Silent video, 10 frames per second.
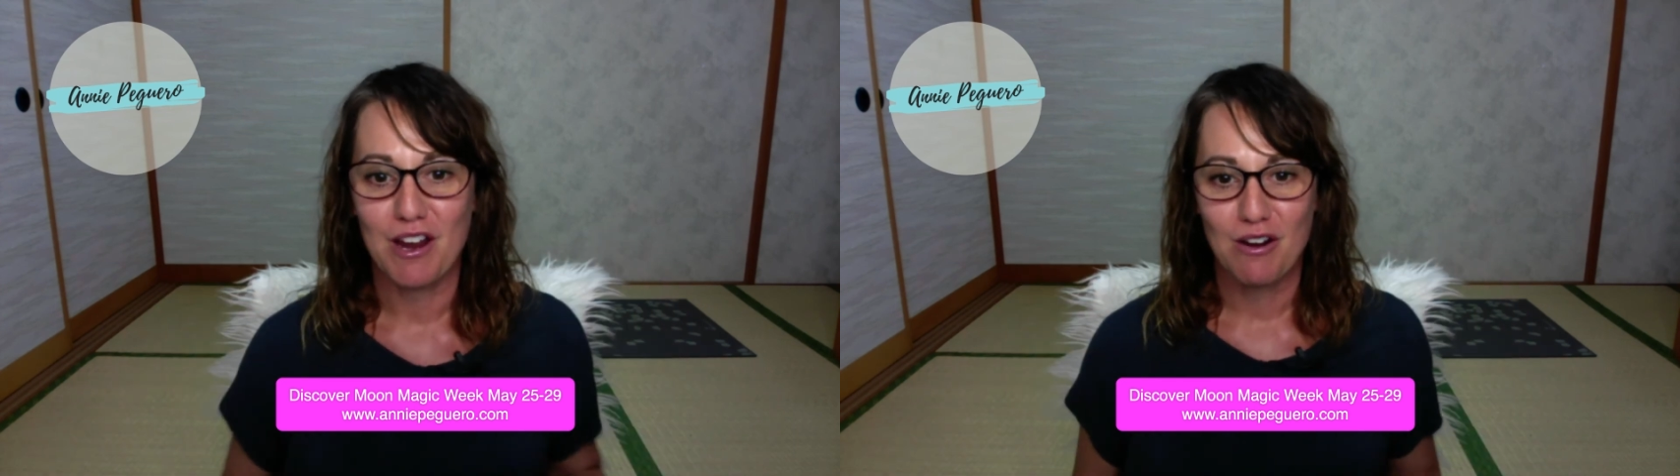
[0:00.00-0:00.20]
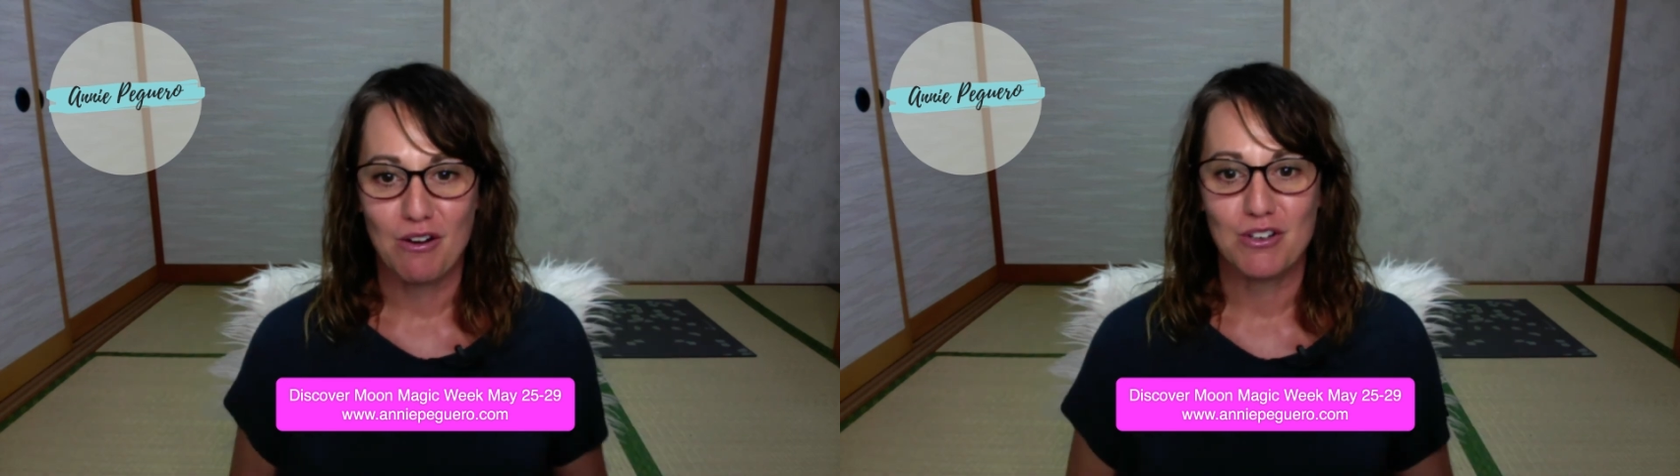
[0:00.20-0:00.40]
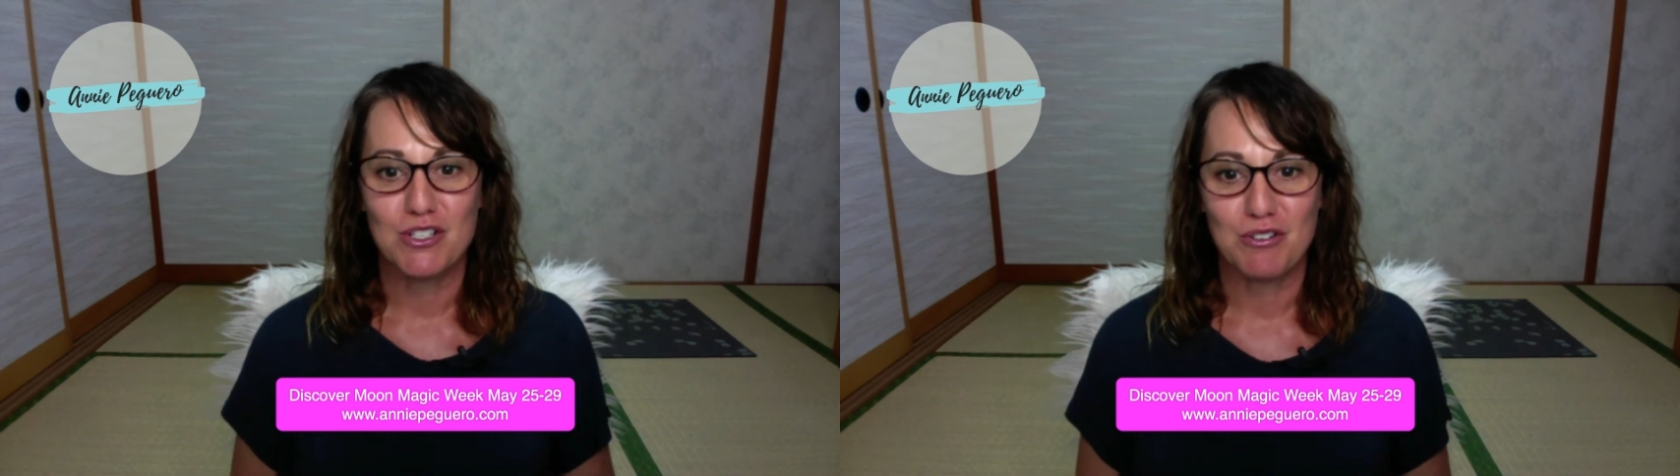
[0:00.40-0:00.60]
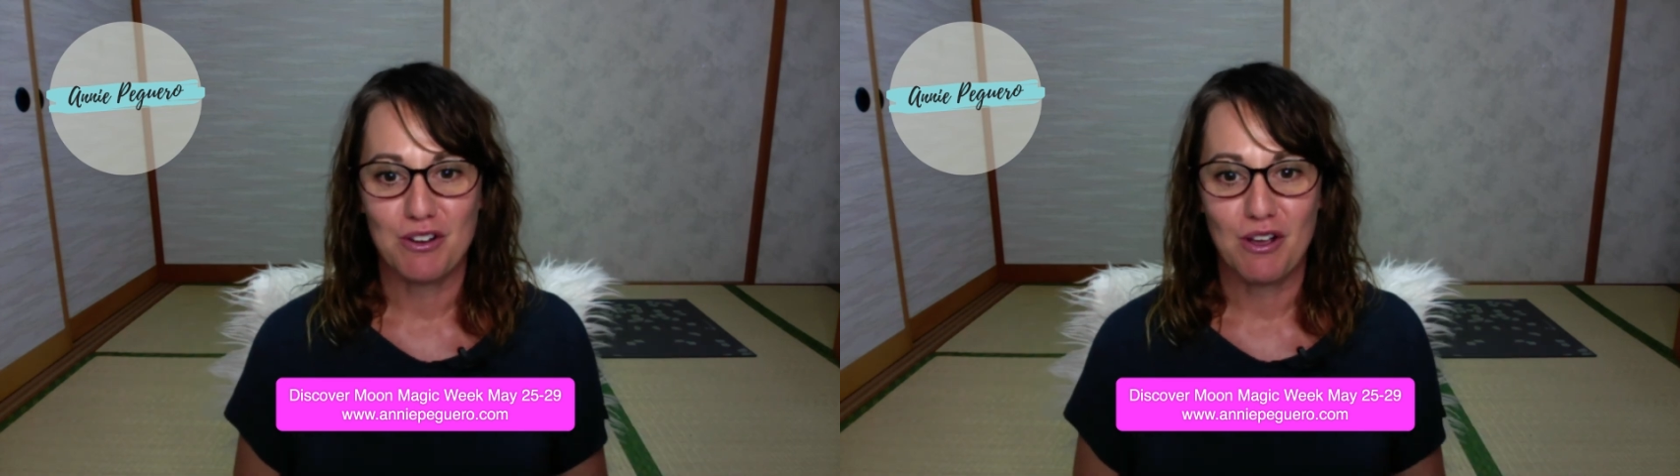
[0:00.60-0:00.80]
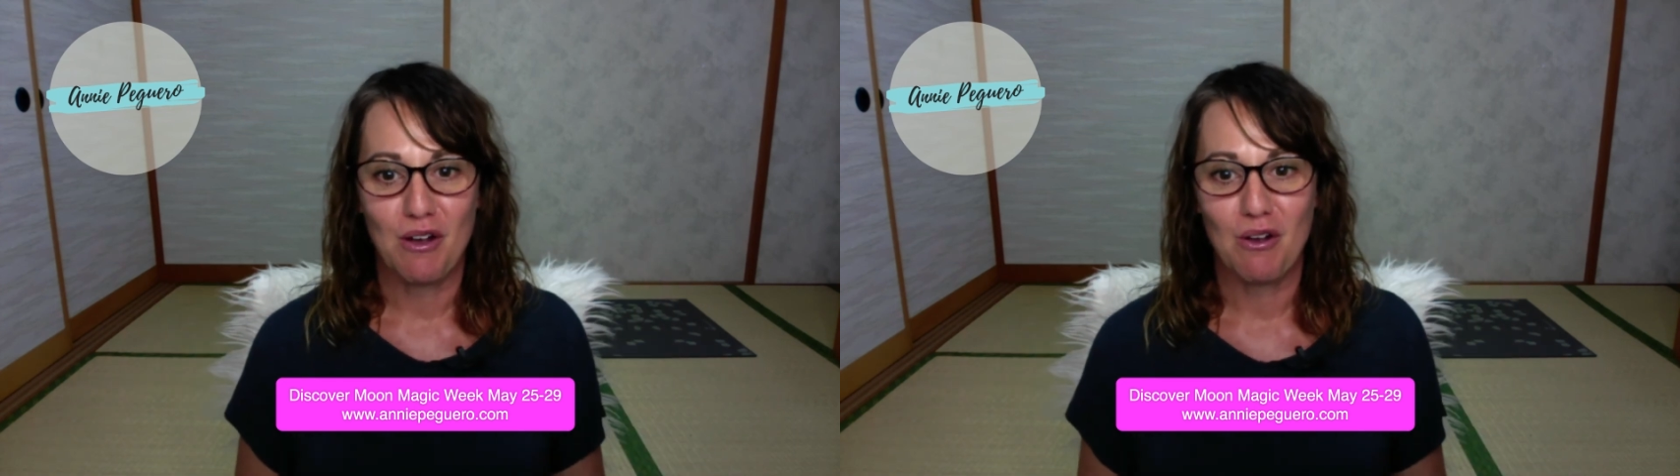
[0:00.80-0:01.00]
encourage you to
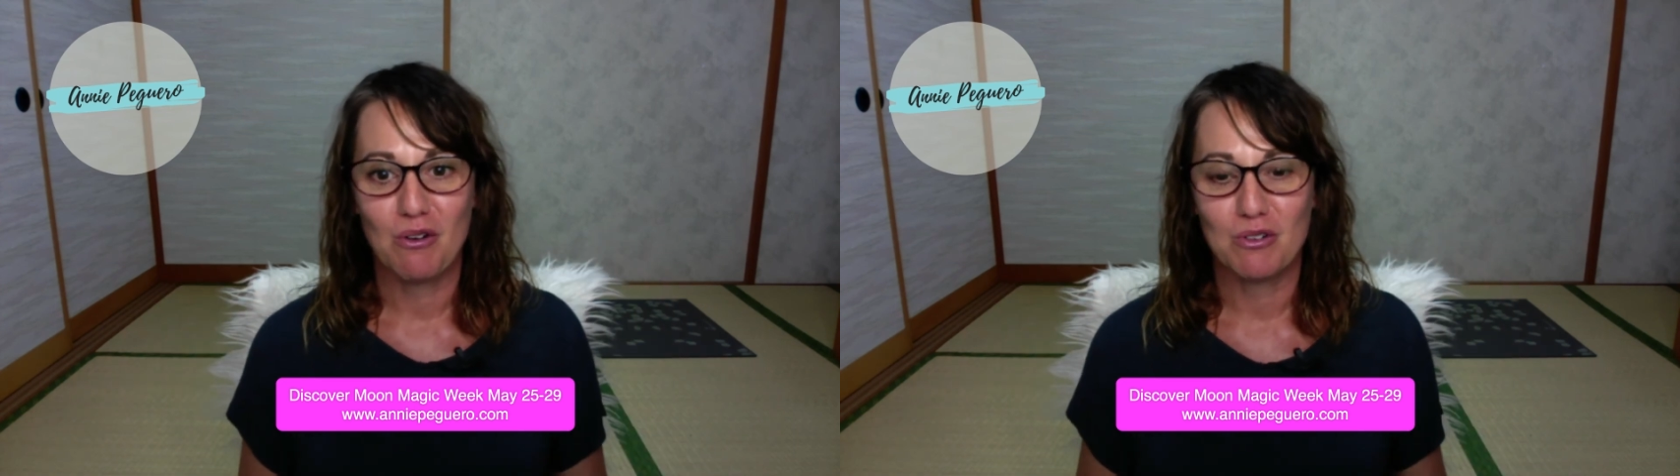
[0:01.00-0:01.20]
go,